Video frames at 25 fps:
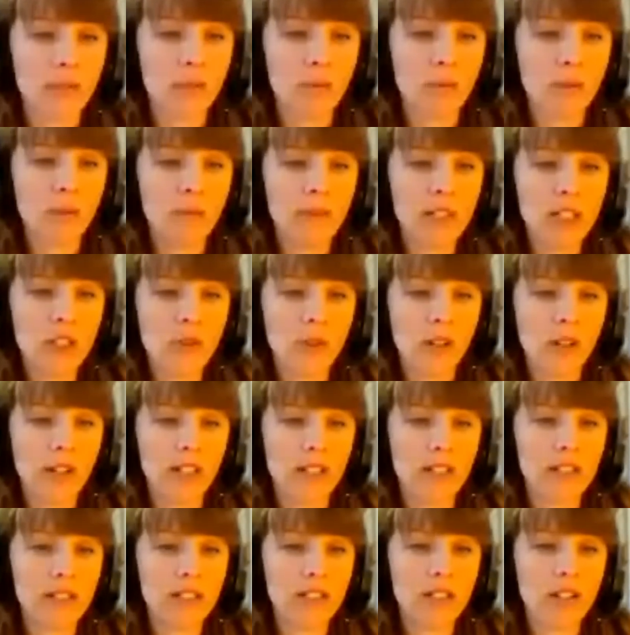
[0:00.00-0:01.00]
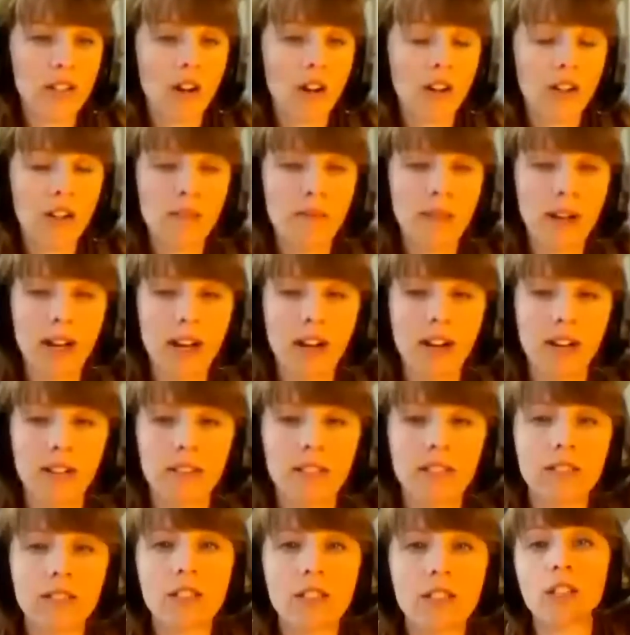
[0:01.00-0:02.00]
will be joining us to
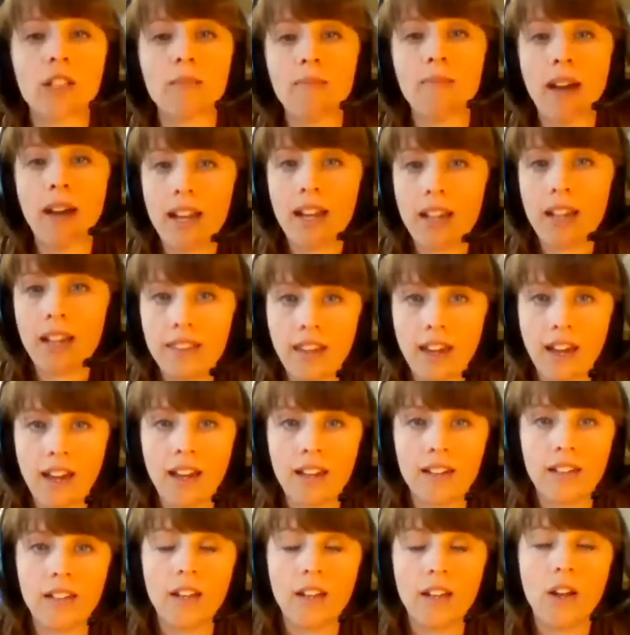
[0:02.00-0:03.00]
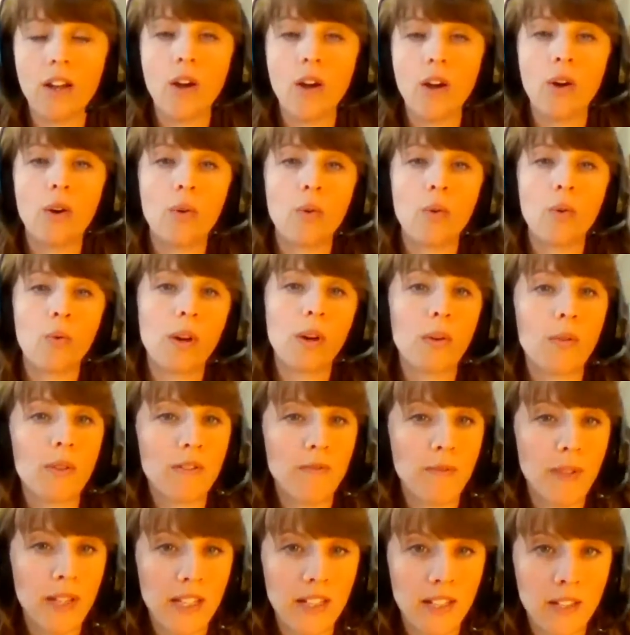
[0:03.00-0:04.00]
look back at that, where we've
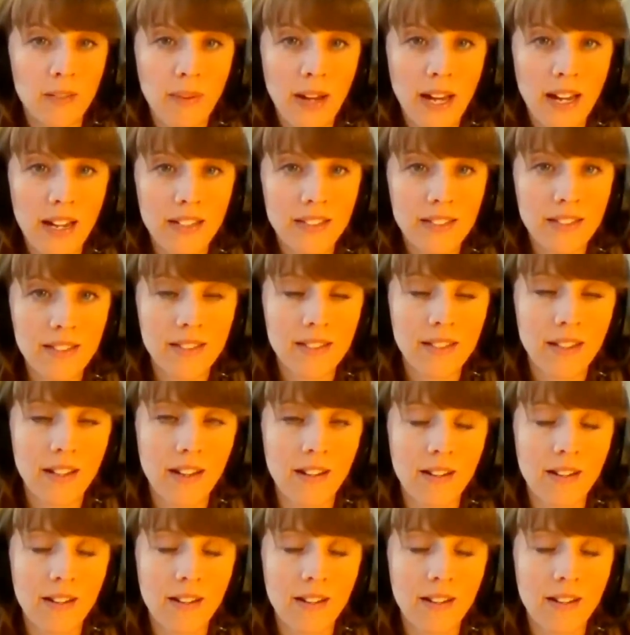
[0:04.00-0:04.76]
been the past